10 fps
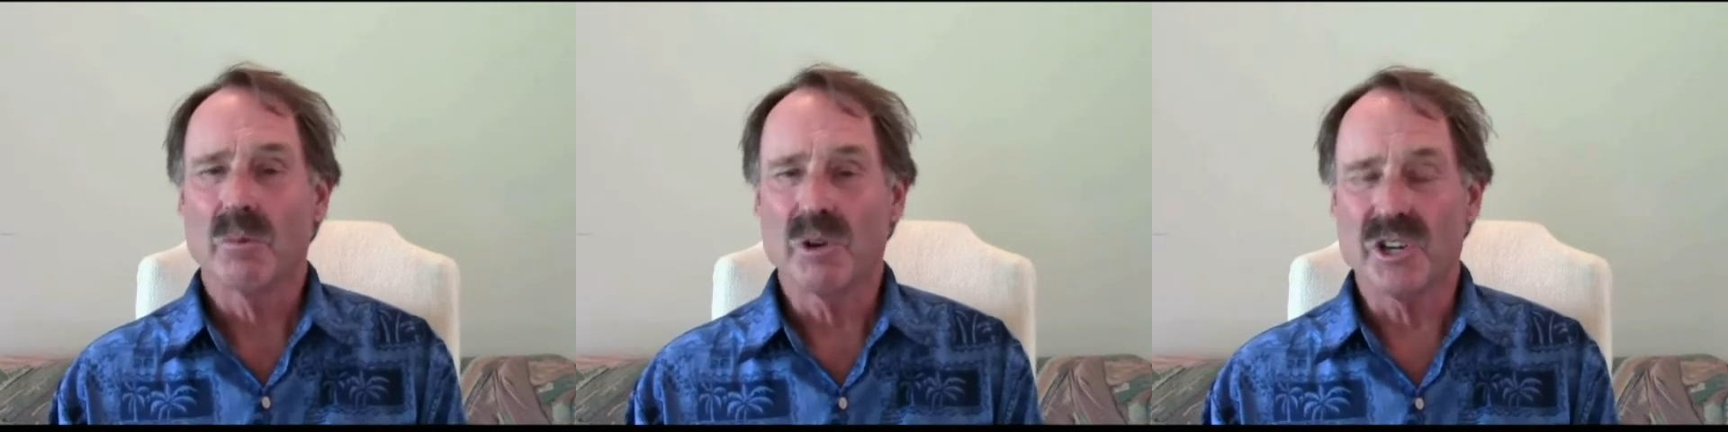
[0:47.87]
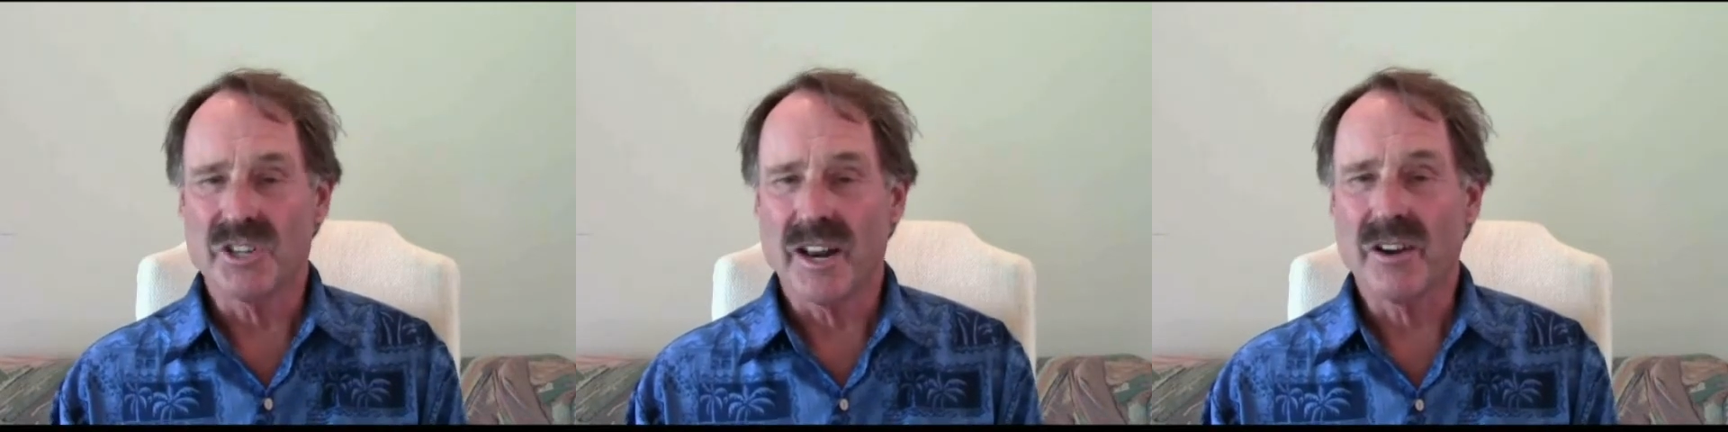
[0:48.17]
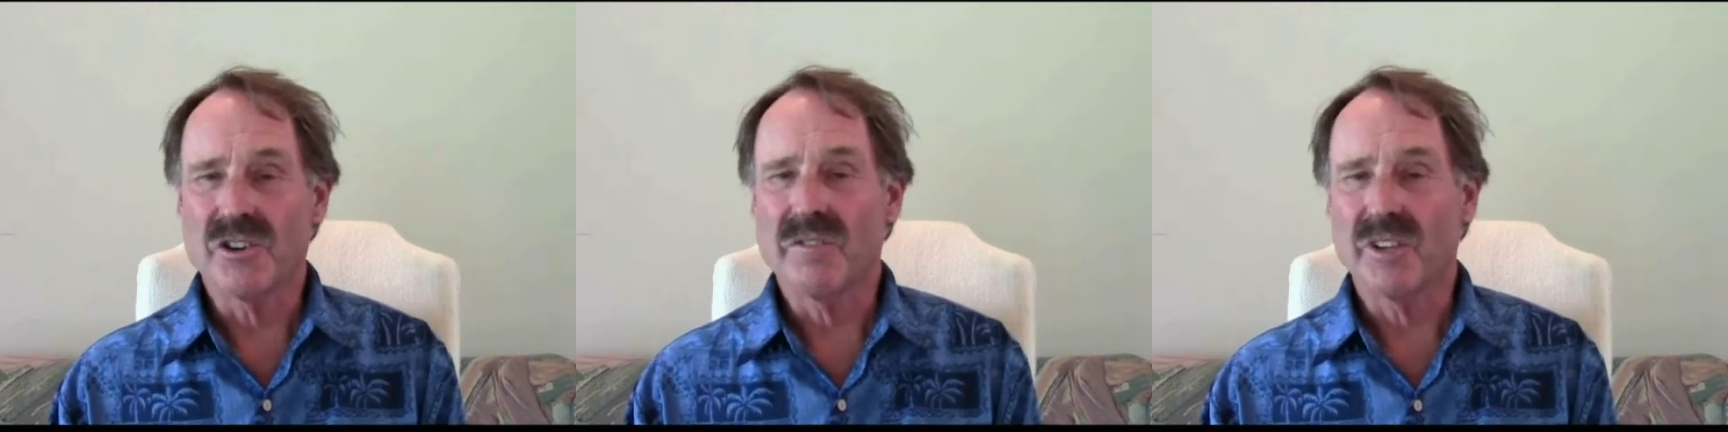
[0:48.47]
which is an
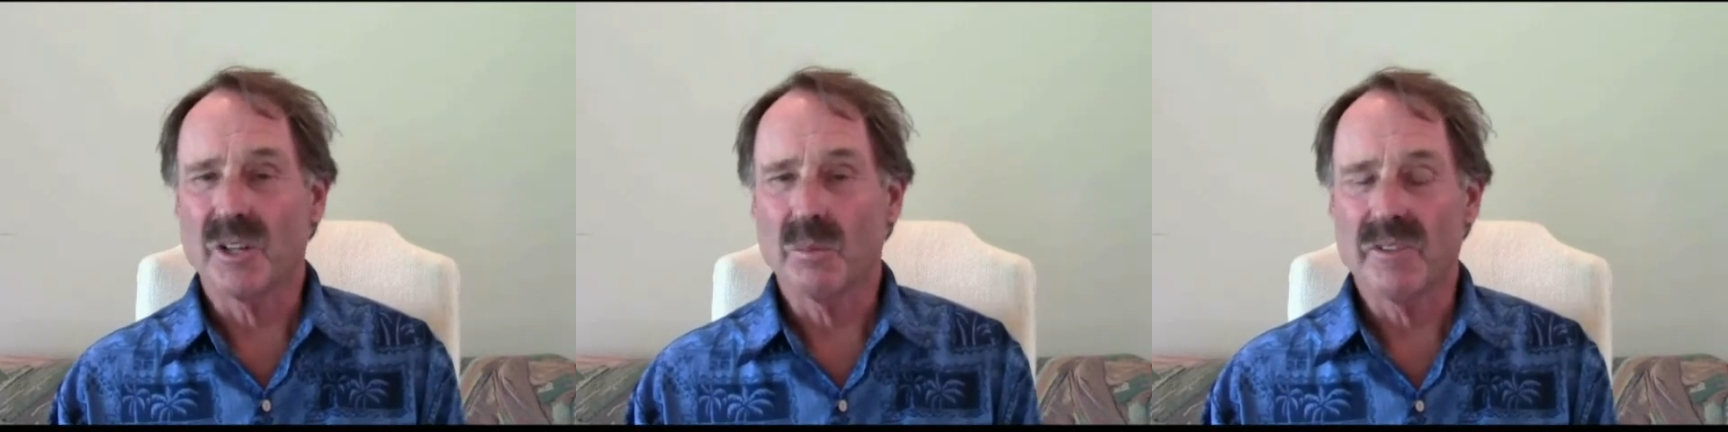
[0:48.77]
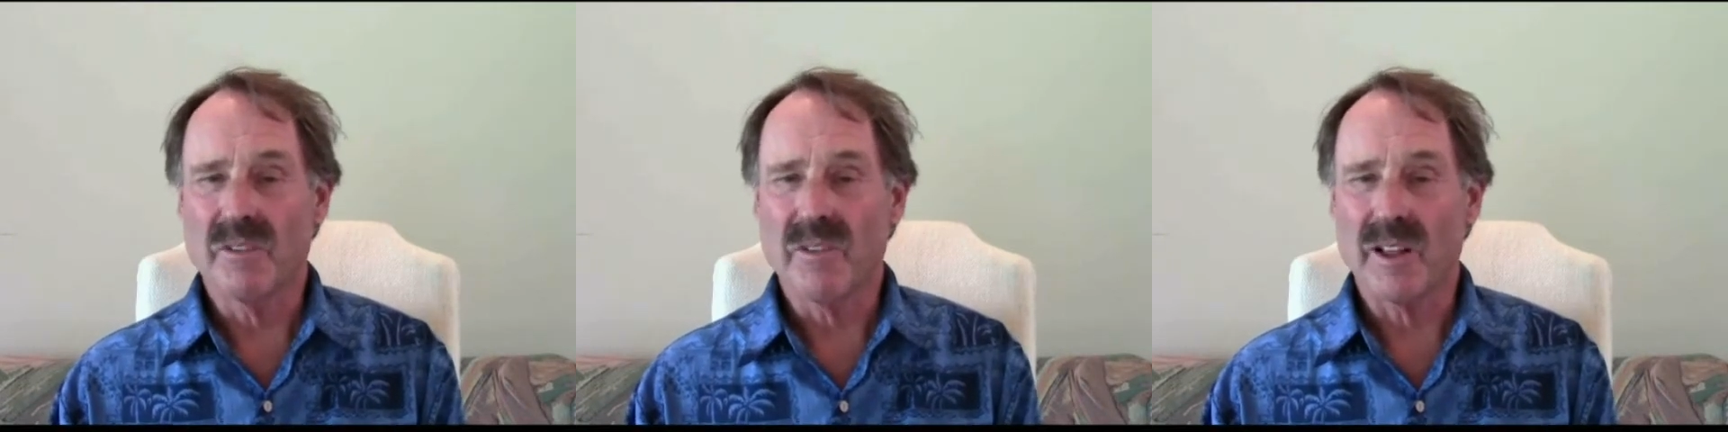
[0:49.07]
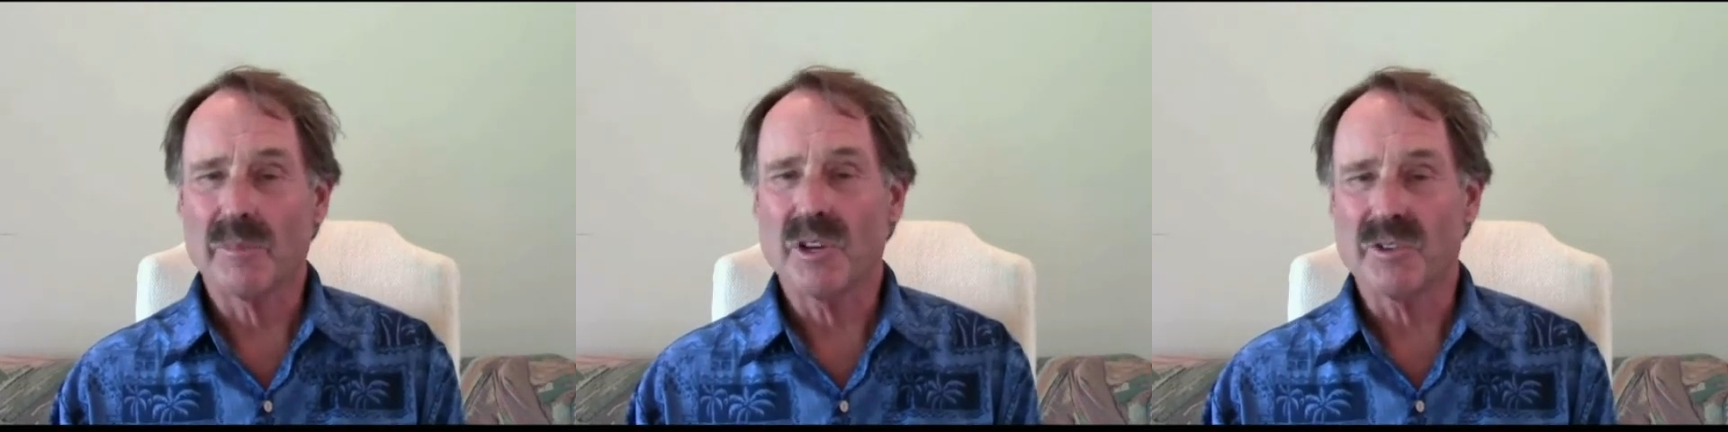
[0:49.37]
energy field we've
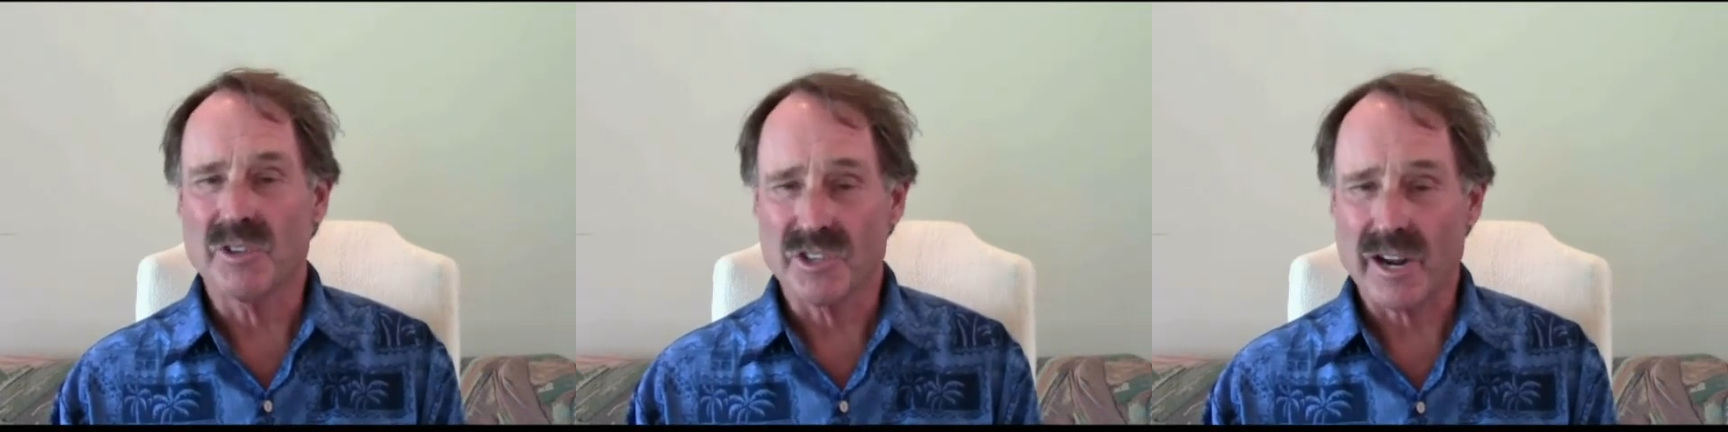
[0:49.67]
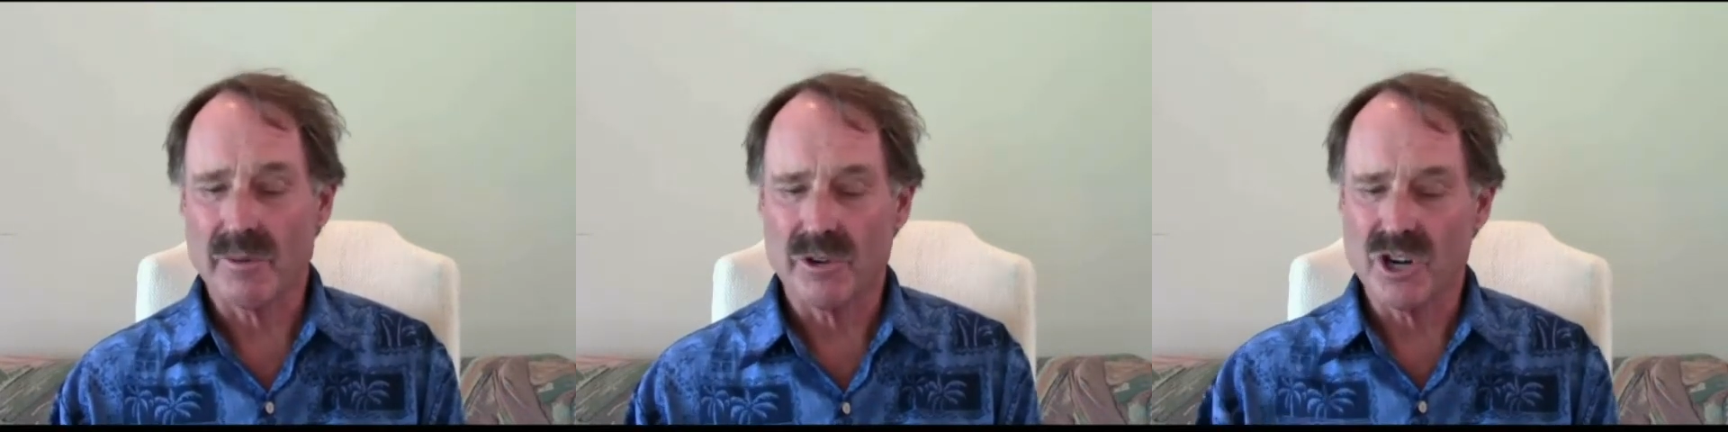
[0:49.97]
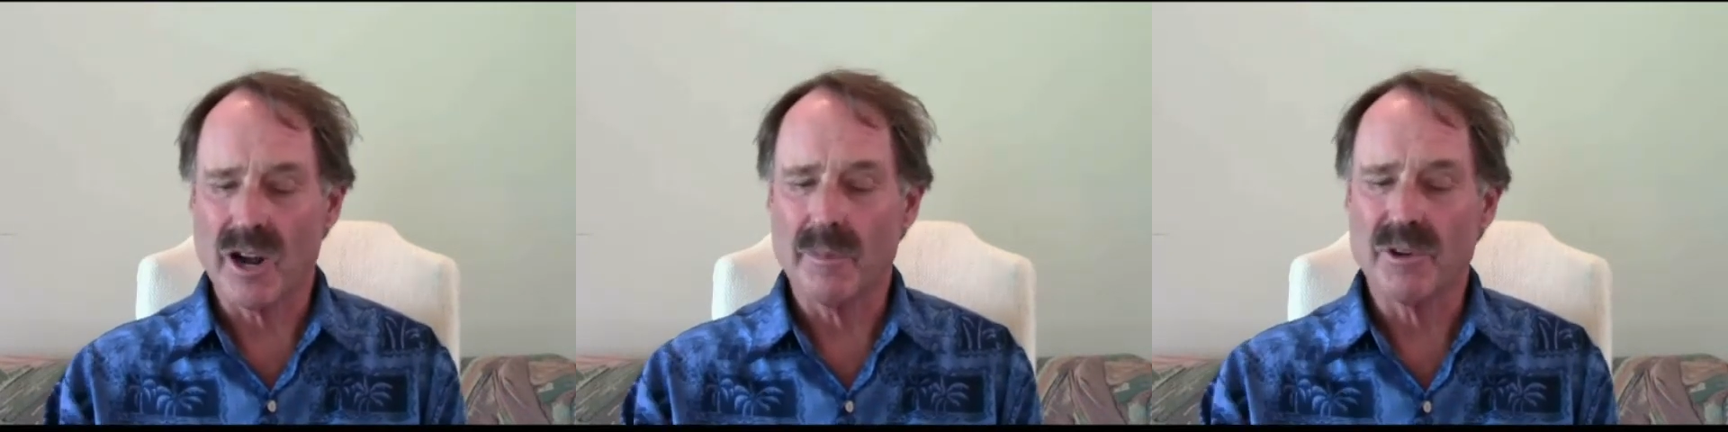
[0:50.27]
developed using sacred
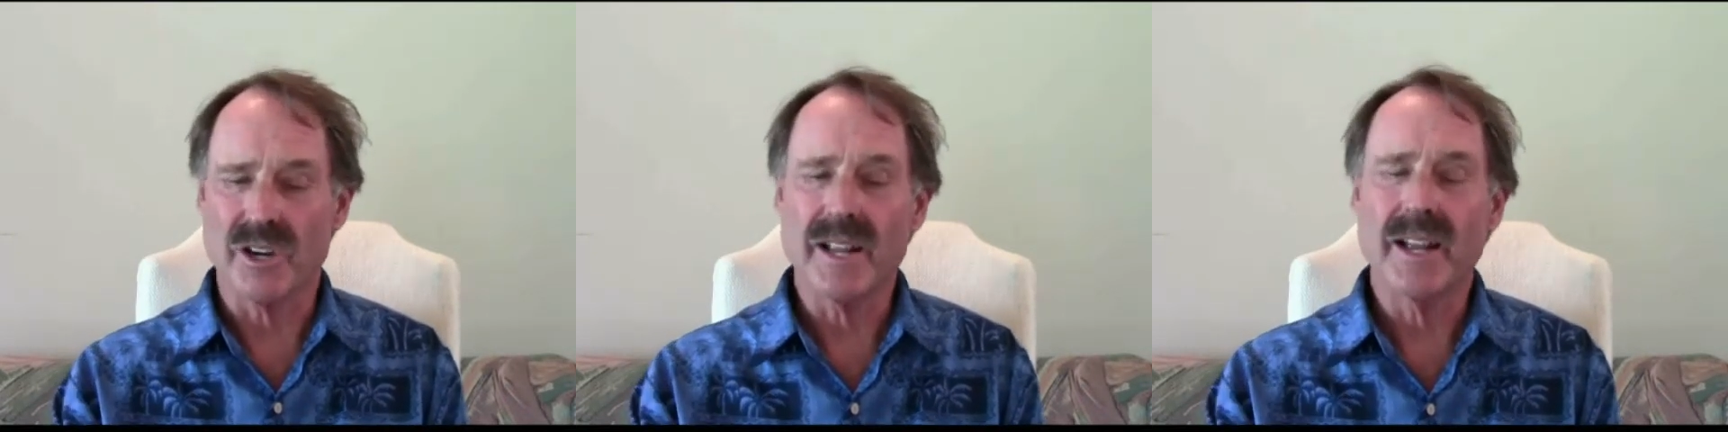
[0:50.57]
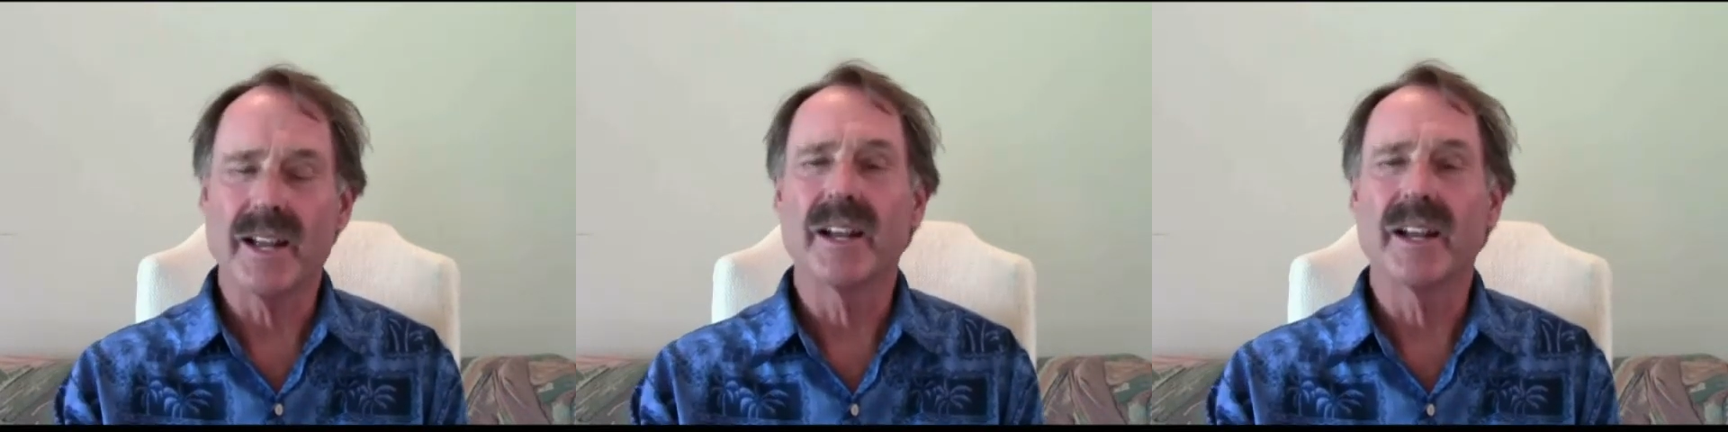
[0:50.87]
geometry,